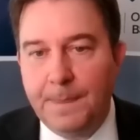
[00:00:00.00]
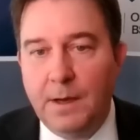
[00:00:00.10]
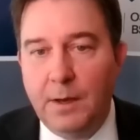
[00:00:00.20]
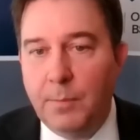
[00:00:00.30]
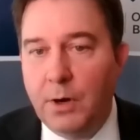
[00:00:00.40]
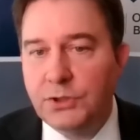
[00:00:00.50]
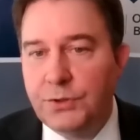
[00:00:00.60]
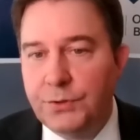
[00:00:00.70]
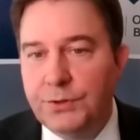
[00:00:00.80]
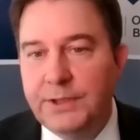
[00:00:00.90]
On March
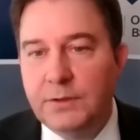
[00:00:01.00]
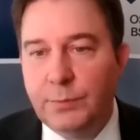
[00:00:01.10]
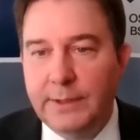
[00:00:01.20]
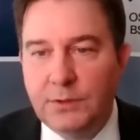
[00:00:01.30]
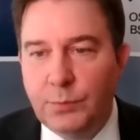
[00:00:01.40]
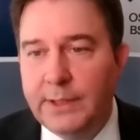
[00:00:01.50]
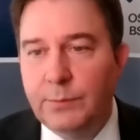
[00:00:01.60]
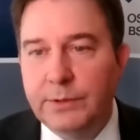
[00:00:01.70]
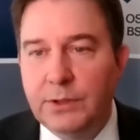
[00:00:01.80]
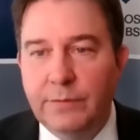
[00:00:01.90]
13, 2020,
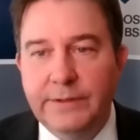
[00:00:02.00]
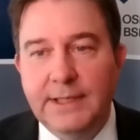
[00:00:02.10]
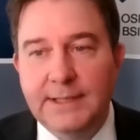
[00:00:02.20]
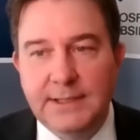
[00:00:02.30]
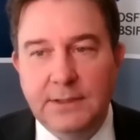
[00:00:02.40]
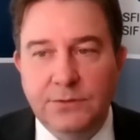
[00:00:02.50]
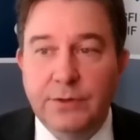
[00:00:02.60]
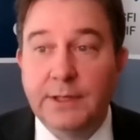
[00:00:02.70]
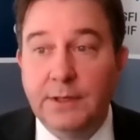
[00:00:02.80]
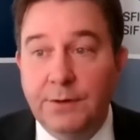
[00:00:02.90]
when COVID-19
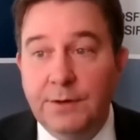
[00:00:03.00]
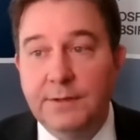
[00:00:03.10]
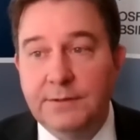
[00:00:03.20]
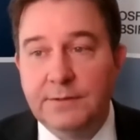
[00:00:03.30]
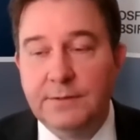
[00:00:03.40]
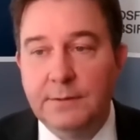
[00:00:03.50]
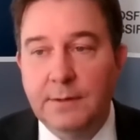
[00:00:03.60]
struck in earnest,